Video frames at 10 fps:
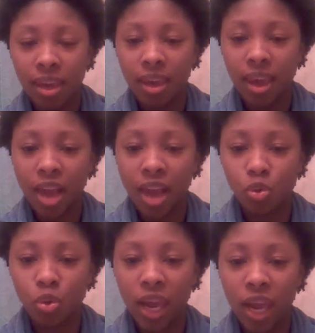the
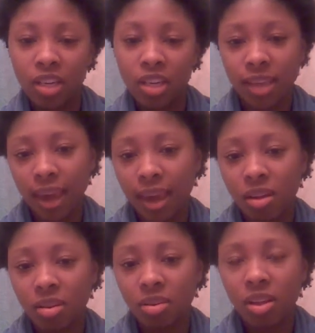actual hair
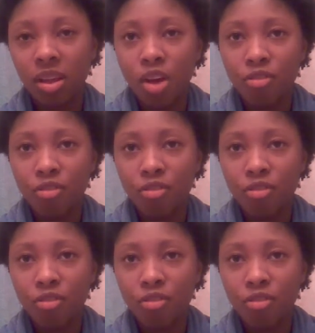scale,